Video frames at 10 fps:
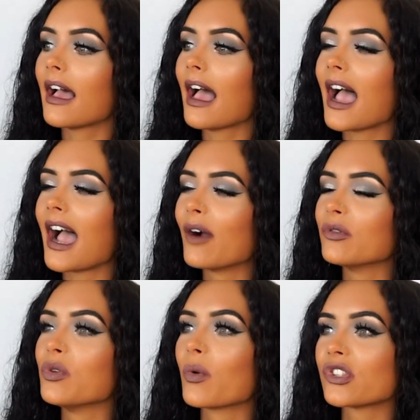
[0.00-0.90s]
how
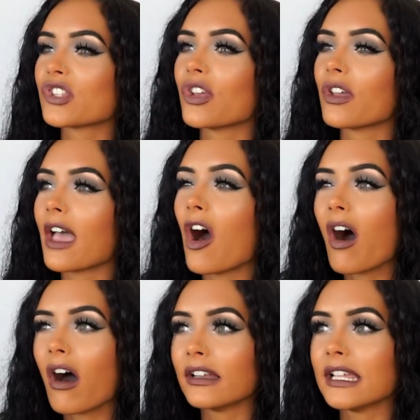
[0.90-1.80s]
you want to
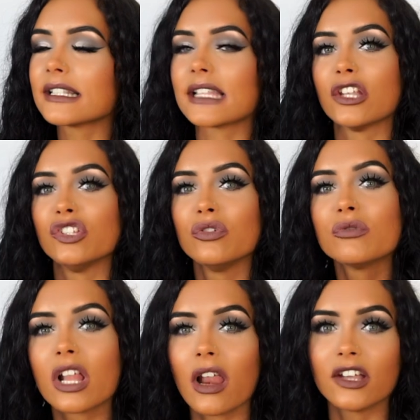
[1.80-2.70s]
harness and
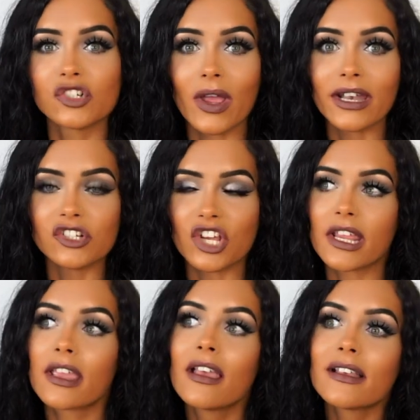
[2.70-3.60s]
utilize your
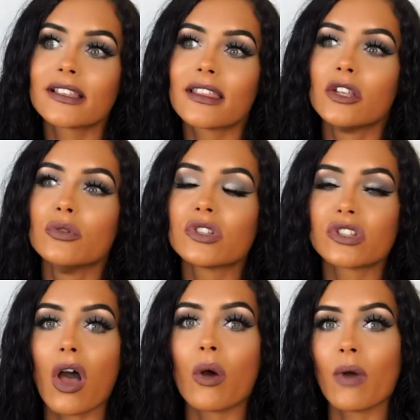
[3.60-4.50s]
energy. So then you
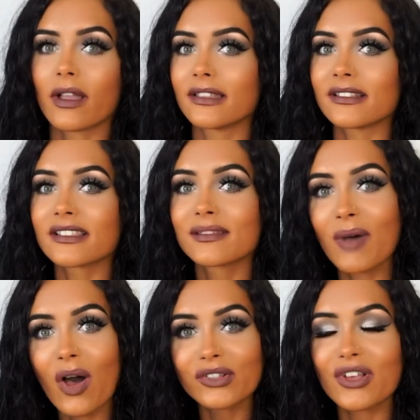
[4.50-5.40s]
start working
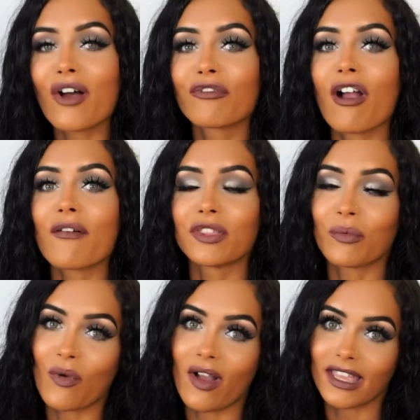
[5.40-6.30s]
smarter rather
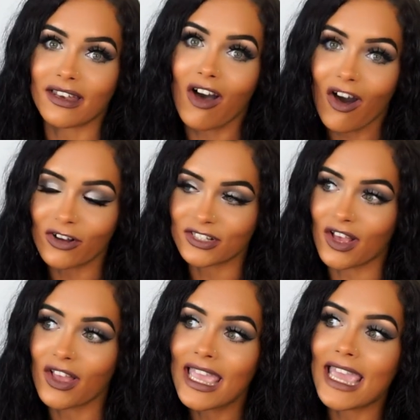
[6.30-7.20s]
than working
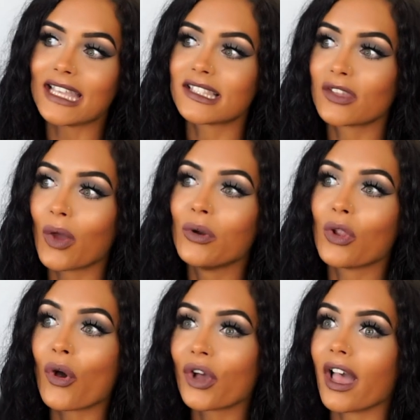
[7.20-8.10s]
harder. It's no
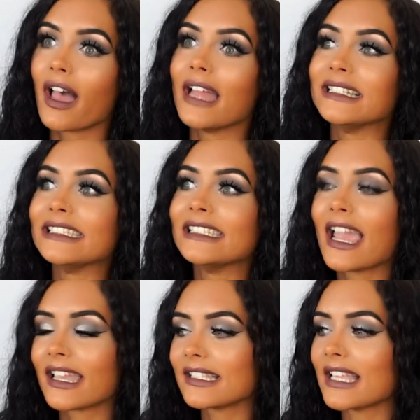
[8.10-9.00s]
longer a
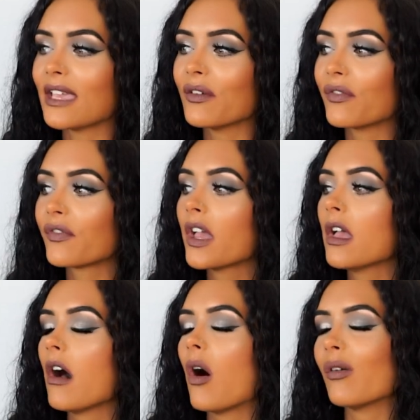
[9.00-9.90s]
negative,
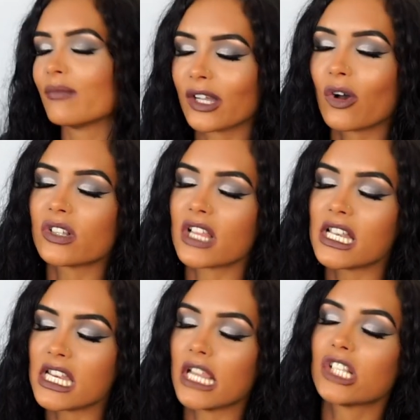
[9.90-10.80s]
oh my God, I
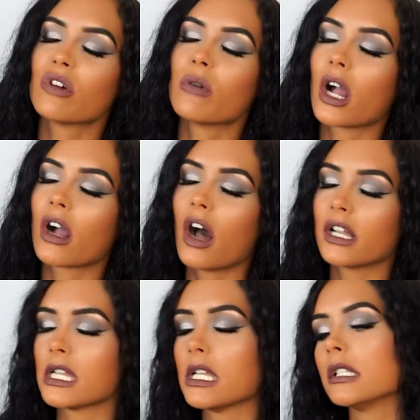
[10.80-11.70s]
need to work
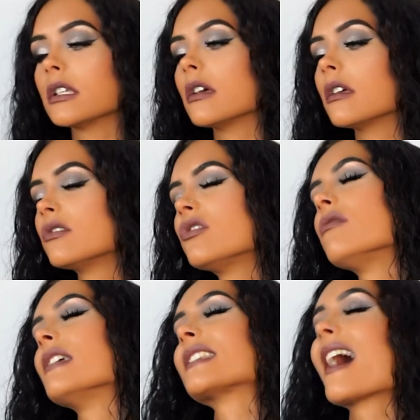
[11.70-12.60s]
hard, I need to
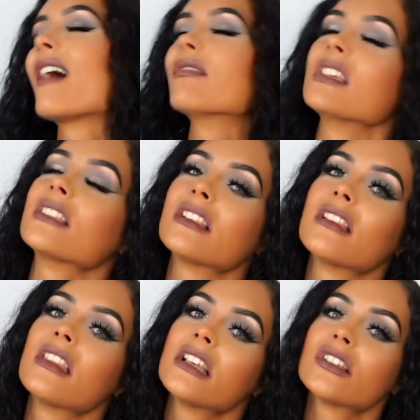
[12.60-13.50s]
do this, I have this, this
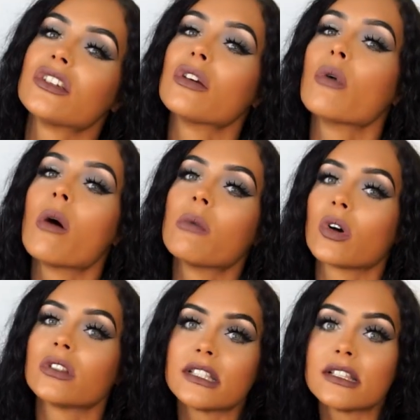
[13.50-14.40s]
and this to do, oh my
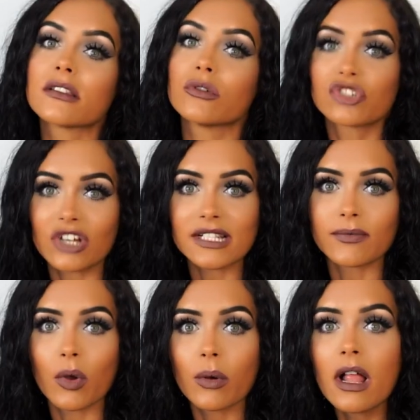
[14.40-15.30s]
God, this is so
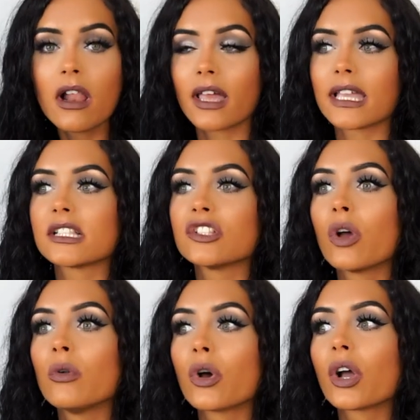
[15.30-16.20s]
stressful. Like, it's
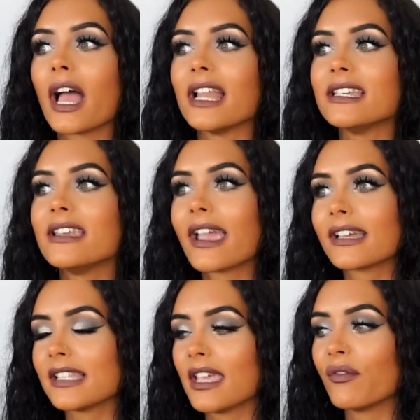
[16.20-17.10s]
no longer a
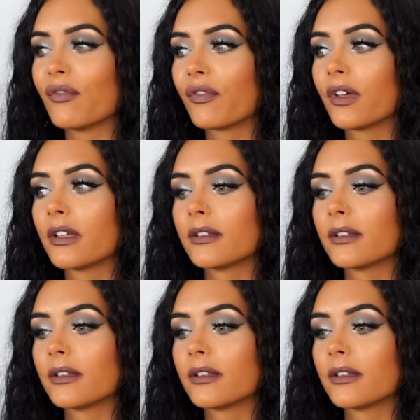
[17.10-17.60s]
negative